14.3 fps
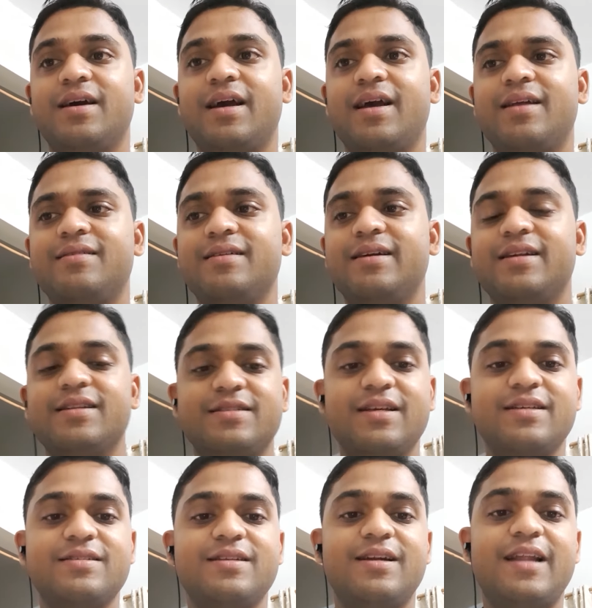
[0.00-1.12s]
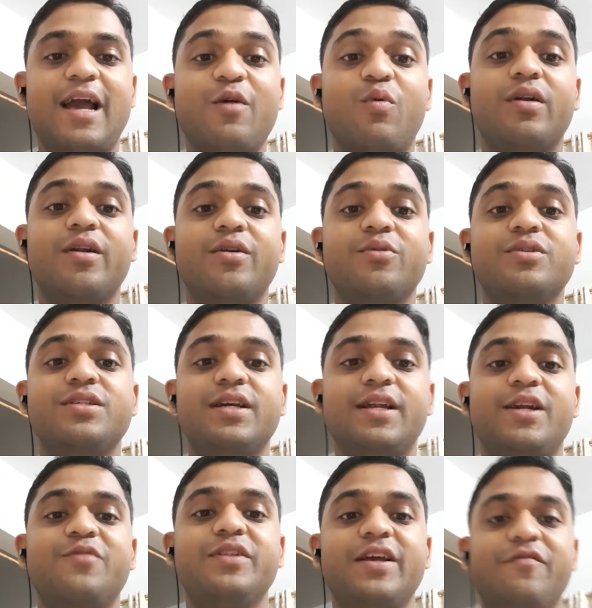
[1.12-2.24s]
and it is just that I wanted to share it
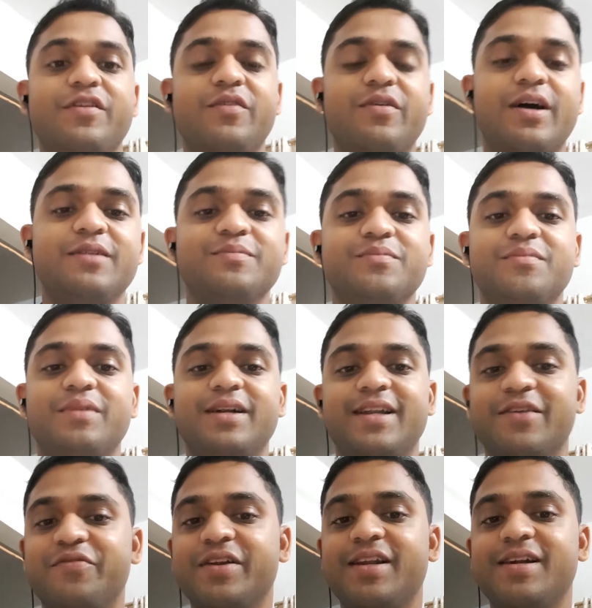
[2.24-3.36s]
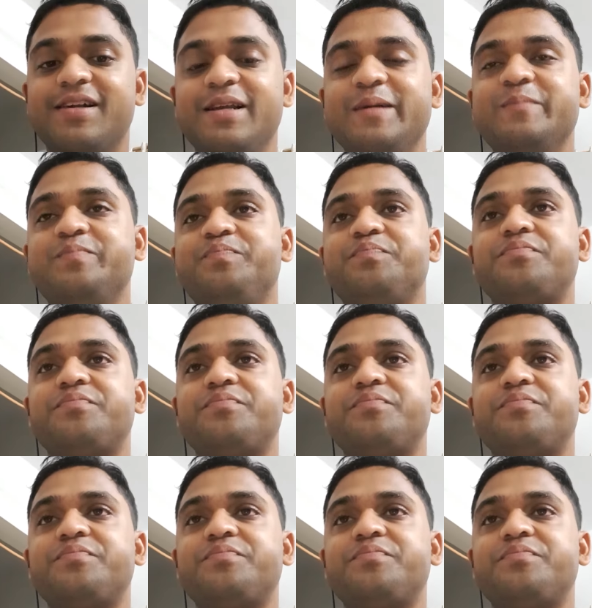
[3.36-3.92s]
with everyone. But definitely,